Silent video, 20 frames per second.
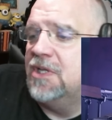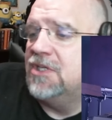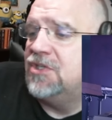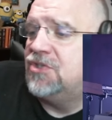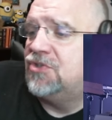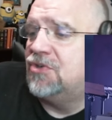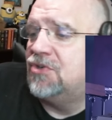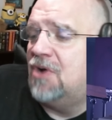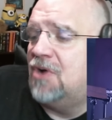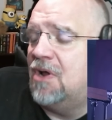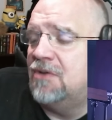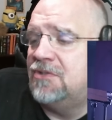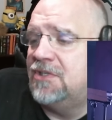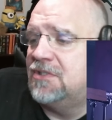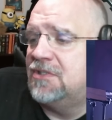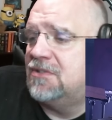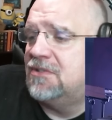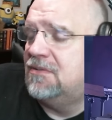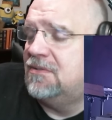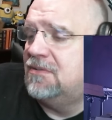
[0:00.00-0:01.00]
strong,
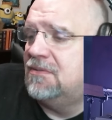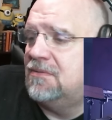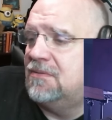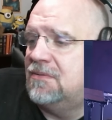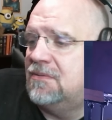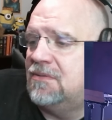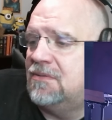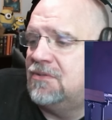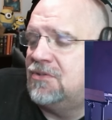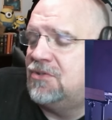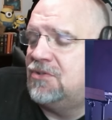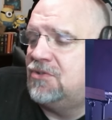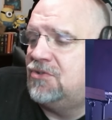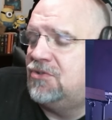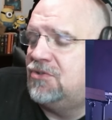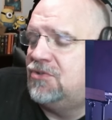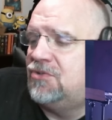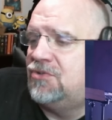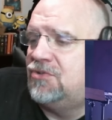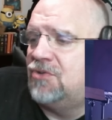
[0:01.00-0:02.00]
just
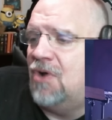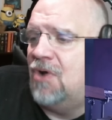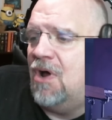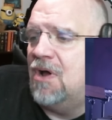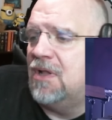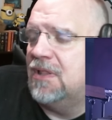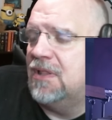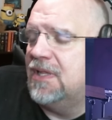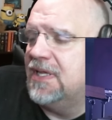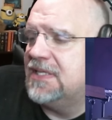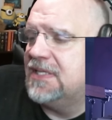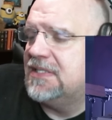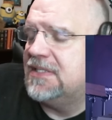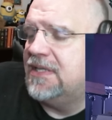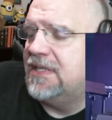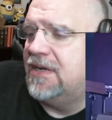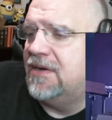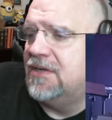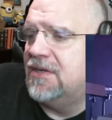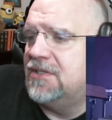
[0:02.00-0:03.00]
strong licks
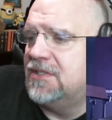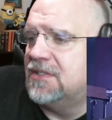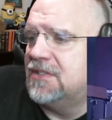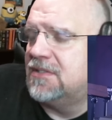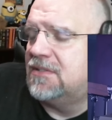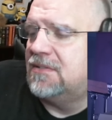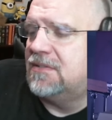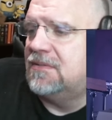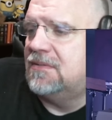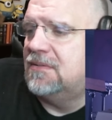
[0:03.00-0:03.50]
there and just